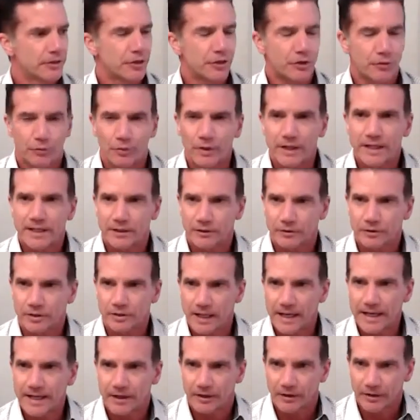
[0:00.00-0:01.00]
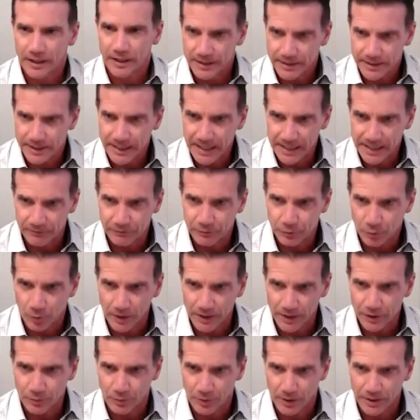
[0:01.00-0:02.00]
3 years later, at the end of
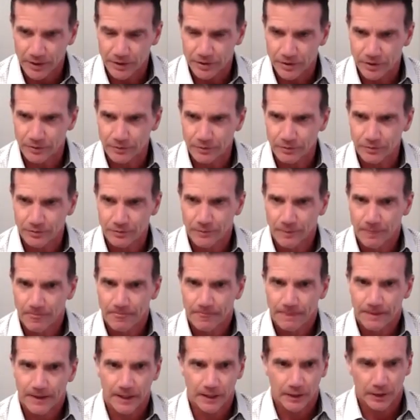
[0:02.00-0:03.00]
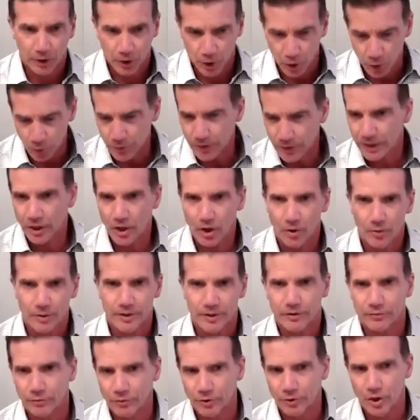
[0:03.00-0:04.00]
2022, including
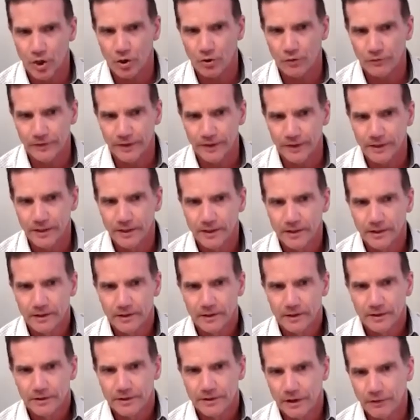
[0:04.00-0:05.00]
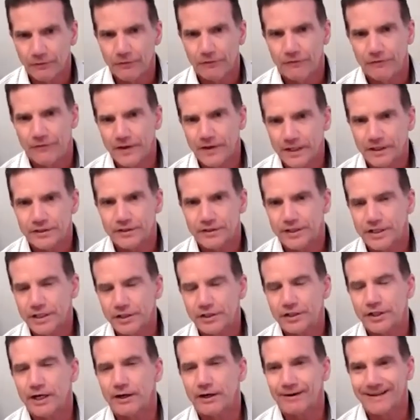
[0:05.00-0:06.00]
going through COVID, they'll finish
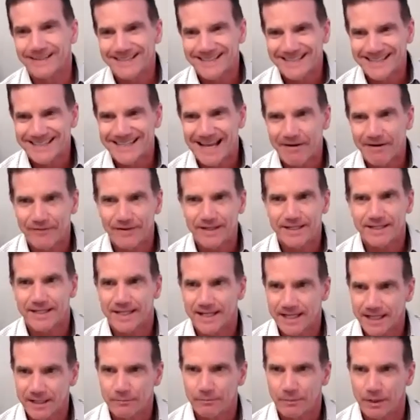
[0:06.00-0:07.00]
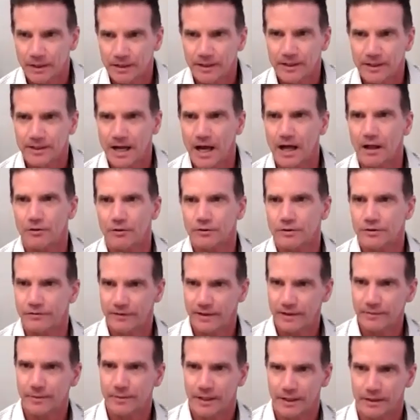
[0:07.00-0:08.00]
this year at $17 million of
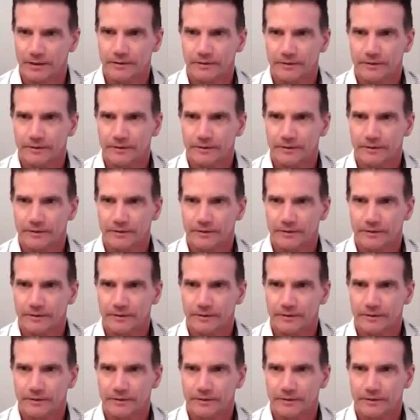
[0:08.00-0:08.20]
EBITDA.